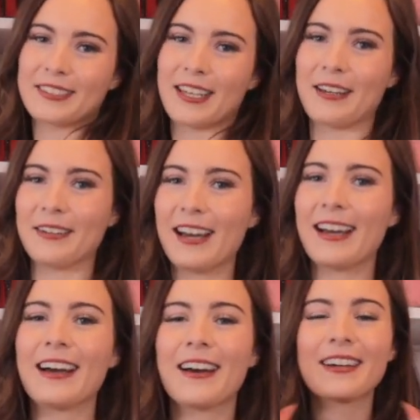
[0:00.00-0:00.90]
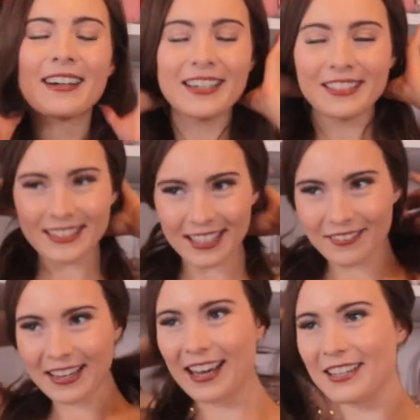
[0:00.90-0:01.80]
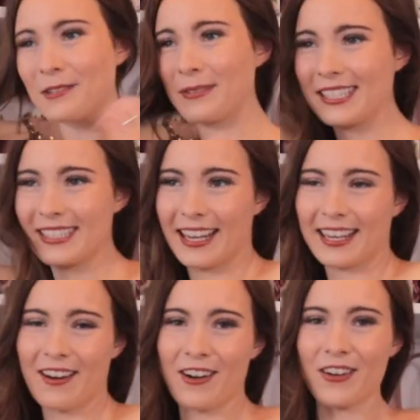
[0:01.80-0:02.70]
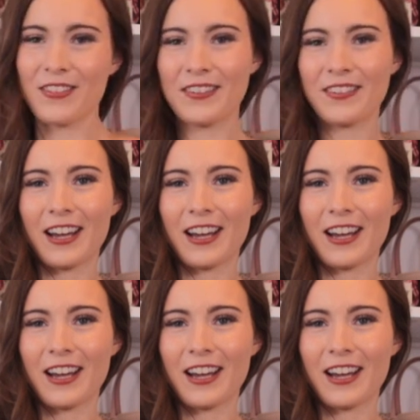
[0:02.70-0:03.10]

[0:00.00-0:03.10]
So I just love it. I don't want to take it off.